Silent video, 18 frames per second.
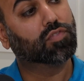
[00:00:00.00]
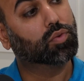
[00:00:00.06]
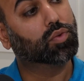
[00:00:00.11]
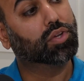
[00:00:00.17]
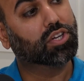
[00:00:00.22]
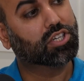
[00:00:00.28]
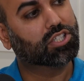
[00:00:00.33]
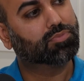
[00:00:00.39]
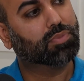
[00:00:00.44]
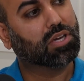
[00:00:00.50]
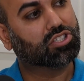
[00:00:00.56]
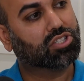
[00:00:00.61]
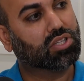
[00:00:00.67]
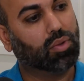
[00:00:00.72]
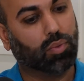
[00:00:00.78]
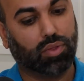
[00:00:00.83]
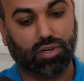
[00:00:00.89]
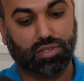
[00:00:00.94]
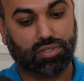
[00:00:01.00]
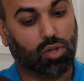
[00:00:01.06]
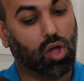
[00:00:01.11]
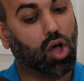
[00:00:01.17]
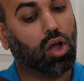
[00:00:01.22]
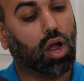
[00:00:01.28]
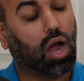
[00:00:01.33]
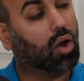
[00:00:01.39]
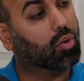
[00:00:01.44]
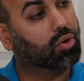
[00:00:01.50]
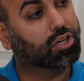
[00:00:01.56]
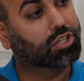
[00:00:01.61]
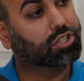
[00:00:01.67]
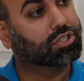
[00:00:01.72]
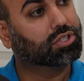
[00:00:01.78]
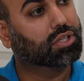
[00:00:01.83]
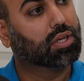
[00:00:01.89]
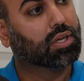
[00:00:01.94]
few years, especially when there's long
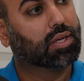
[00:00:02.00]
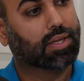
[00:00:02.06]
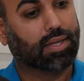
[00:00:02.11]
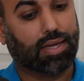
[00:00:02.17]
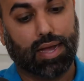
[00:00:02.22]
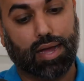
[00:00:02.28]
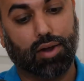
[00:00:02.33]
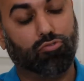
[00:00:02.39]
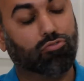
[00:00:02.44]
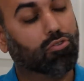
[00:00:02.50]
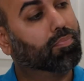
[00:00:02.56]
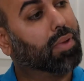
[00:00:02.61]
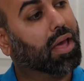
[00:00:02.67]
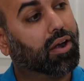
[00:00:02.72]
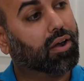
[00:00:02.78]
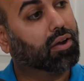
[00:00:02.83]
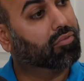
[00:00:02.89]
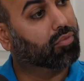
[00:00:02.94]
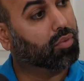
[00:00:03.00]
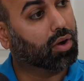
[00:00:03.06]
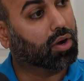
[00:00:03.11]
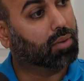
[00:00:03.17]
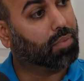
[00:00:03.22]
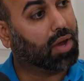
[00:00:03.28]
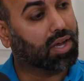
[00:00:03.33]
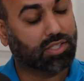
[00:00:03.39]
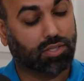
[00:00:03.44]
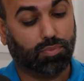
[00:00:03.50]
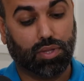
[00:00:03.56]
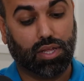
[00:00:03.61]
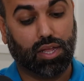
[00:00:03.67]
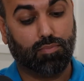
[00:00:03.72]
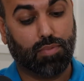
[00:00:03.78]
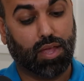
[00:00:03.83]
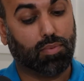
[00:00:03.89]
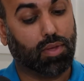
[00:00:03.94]
hours, repetitive work,
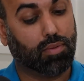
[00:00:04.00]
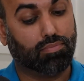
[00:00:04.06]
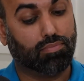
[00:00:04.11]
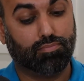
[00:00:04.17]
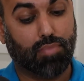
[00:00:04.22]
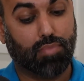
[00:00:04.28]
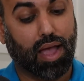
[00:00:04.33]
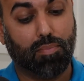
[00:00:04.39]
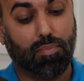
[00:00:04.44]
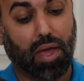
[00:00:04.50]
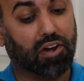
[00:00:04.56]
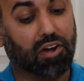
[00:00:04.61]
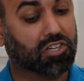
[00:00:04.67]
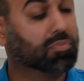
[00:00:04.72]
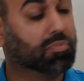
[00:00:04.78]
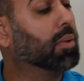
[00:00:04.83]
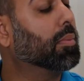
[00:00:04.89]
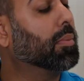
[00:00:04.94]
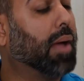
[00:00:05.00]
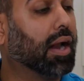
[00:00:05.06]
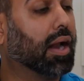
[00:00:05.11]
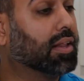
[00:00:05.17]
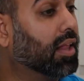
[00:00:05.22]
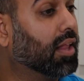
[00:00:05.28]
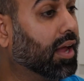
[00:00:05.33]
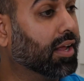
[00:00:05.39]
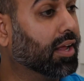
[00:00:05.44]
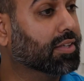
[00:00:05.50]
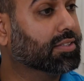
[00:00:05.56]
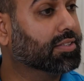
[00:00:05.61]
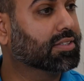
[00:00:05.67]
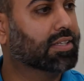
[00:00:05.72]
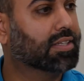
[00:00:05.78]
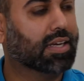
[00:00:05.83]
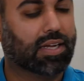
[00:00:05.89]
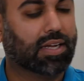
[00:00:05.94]
possibly maybe bad managers, maybe bad
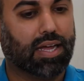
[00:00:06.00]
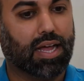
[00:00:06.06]
clients,